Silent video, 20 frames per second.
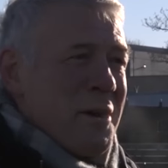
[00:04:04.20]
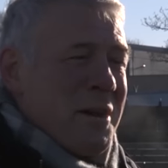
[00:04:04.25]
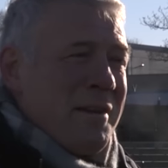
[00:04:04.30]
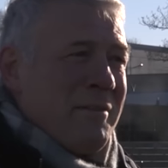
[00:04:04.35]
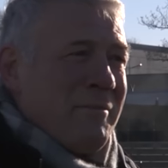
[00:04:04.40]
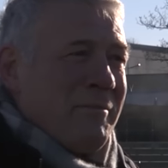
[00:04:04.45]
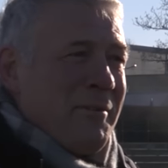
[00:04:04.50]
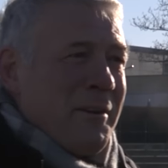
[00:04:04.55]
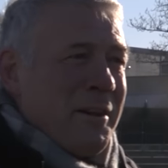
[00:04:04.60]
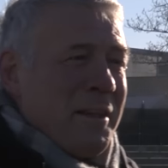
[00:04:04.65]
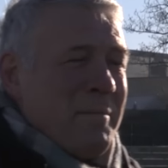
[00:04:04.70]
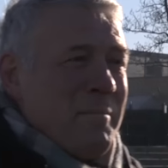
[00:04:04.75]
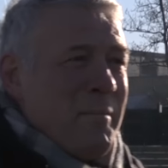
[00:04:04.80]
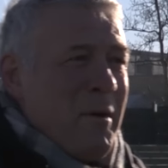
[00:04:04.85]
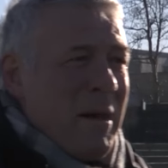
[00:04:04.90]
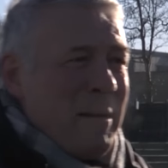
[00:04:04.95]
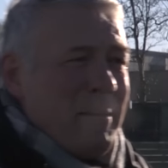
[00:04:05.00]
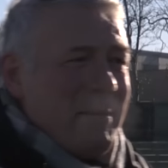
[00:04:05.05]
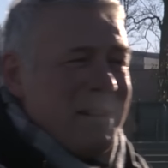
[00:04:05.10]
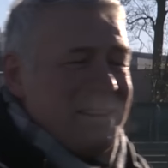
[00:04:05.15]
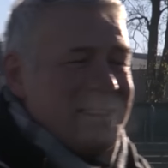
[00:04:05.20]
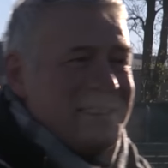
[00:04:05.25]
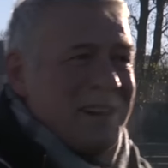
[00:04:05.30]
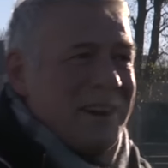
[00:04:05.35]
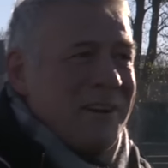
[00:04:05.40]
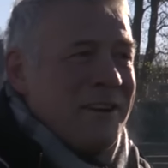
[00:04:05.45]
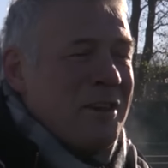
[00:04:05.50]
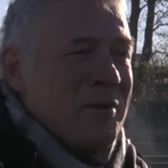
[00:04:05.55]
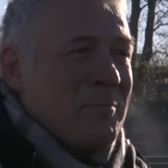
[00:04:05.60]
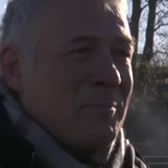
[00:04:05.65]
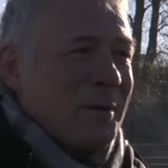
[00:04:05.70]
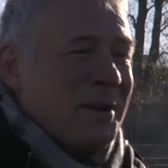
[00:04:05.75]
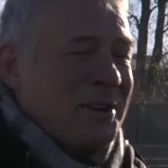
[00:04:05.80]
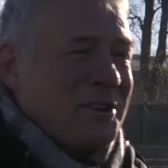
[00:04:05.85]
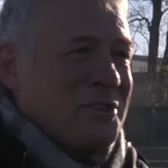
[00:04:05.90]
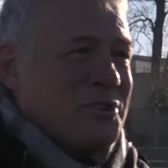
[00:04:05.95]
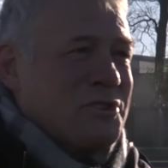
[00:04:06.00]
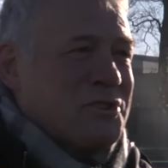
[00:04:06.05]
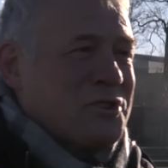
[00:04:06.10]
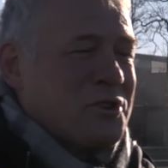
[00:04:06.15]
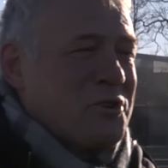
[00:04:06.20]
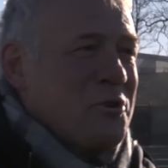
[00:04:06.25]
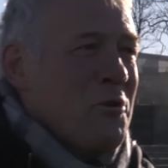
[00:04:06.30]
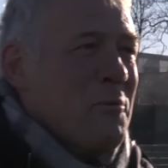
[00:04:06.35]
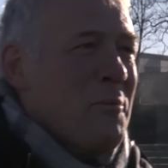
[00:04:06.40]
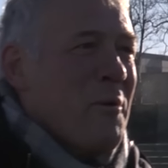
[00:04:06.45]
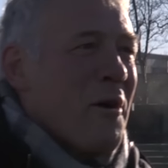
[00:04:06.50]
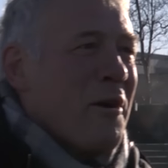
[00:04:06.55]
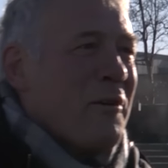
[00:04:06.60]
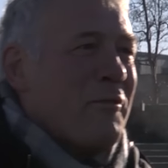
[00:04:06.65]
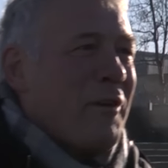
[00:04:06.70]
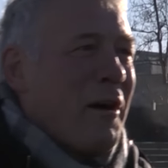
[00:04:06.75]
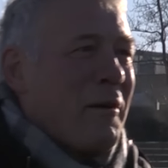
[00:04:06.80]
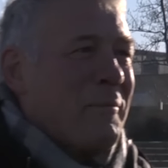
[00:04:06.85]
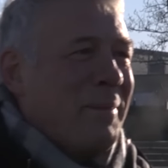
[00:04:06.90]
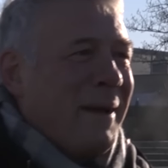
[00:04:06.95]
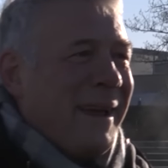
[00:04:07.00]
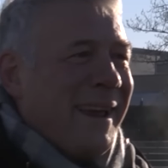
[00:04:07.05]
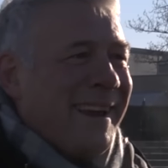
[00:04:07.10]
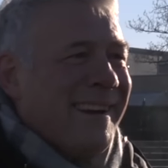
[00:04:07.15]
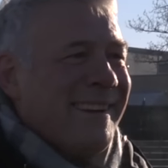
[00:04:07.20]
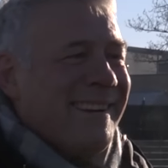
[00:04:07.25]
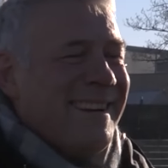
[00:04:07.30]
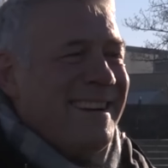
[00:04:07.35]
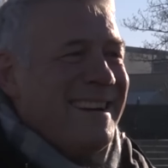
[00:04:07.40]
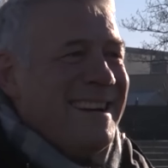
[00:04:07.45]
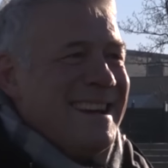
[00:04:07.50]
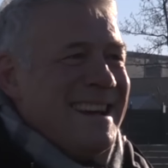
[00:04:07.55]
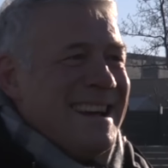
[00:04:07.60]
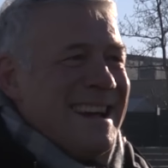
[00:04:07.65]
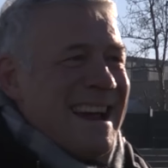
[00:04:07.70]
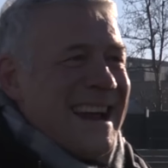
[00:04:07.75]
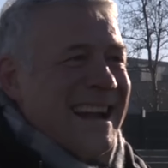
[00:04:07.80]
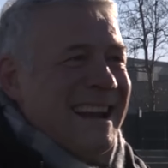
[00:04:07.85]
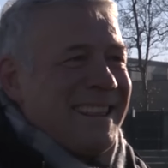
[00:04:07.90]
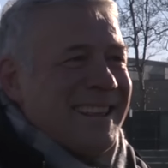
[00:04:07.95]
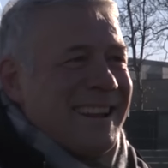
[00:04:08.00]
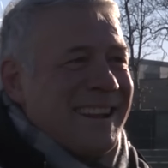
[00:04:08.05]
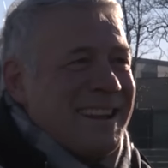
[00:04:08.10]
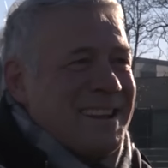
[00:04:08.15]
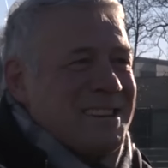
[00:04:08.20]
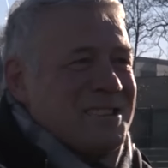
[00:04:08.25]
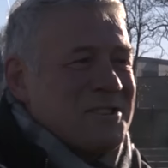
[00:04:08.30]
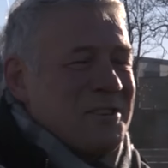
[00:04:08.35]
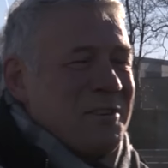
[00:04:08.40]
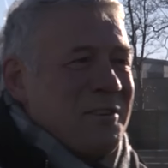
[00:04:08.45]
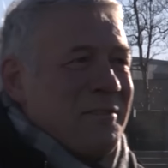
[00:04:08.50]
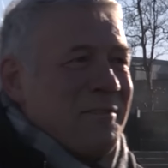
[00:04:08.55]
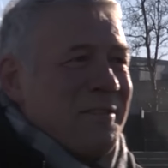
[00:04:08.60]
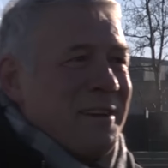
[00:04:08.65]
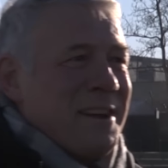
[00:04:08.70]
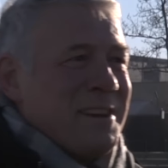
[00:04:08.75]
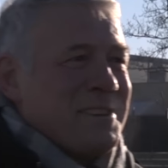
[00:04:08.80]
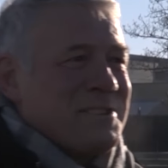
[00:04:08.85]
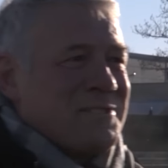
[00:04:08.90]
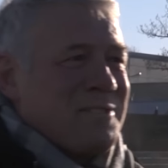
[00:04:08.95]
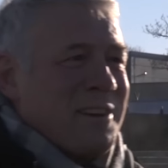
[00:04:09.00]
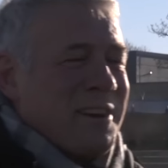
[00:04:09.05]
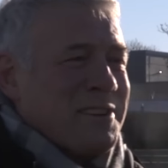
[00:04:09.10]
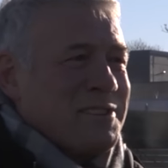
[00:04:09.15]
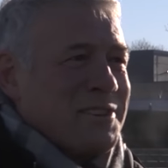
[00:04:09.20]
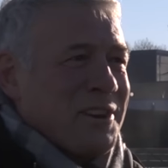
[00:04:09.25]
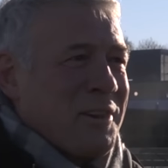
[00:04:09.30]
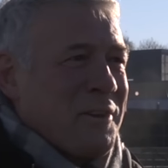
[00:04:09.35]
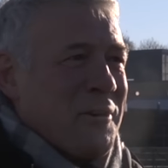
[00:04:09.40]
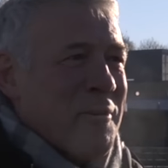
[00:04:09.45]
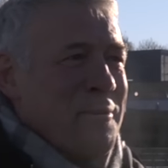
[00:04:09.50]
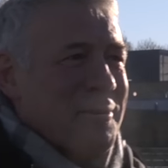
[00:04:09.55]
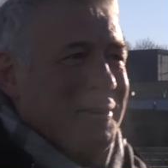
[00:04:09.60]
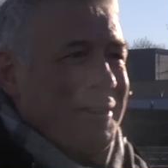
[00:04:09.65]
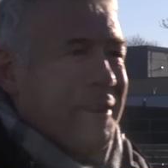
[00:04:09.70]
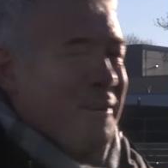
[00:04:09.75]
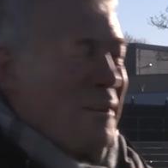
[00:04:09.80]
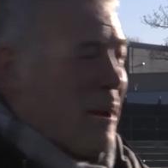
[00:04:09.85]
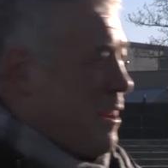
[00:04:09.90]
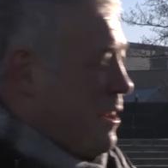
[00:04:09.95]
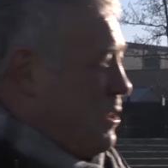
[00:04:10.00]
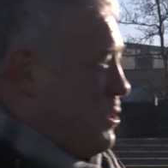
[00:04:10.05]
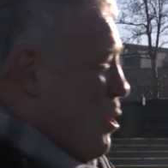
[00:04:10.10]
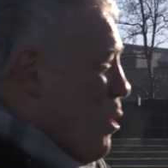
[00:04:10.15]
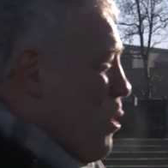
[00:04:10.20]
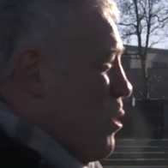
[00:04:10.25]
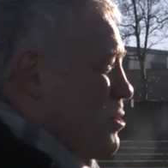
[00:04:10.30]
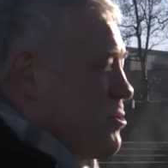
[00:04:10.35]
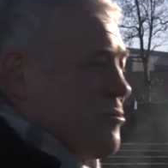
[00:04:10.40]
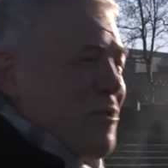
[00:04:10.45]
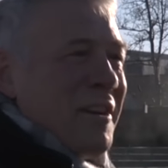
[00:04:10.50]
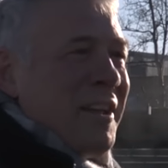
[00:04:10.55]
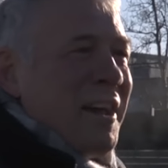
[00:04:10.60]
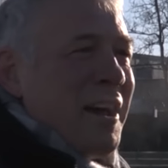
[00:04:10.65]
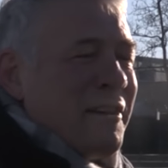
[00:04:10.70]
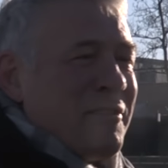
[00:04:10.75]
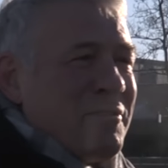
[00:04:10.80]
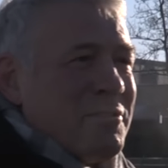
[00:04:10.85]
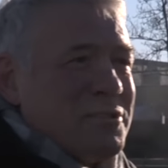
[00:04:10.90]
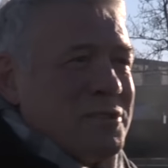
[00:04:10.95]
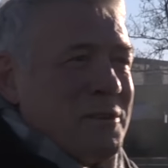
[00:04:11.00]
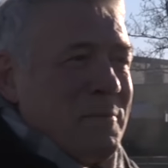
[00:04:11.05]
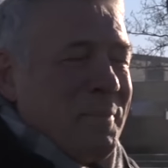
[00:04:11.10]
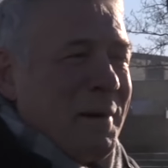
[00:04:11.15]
any funny memories here? You played your schoolboy rugby here. Anything that sort of strikes a chord here? Any dogs running across the